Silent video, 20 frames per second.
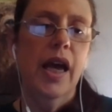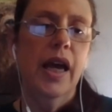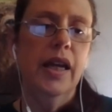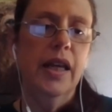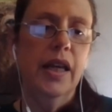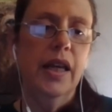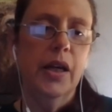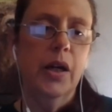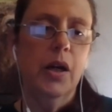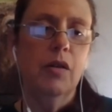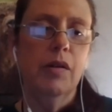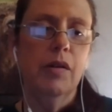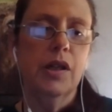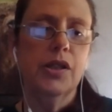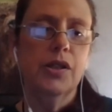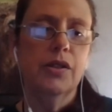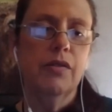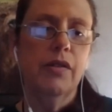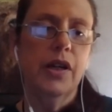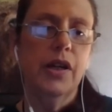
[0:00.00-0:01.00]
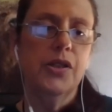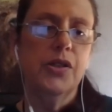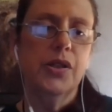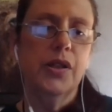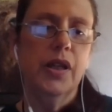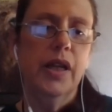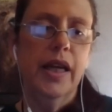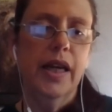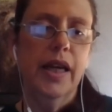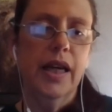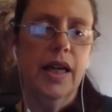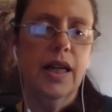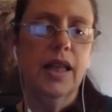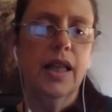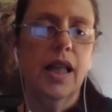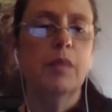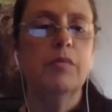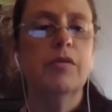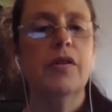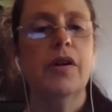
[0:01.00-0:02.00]
and eco-restoration in
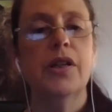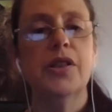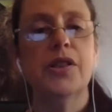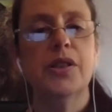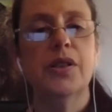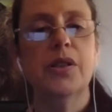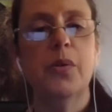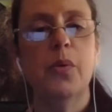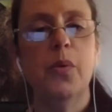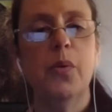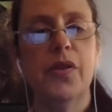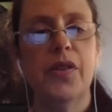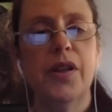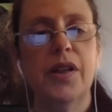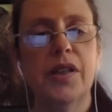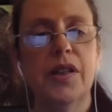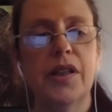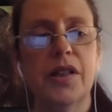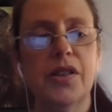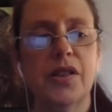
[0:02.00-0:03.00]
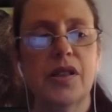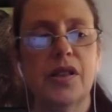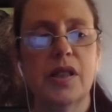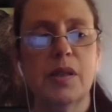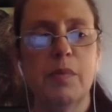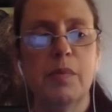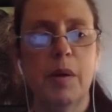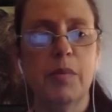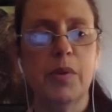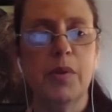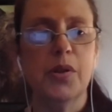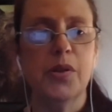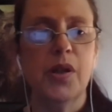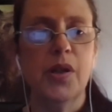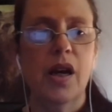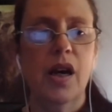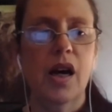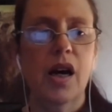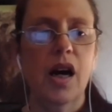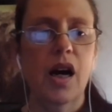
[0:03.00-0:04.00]
collaboration with Indigenous members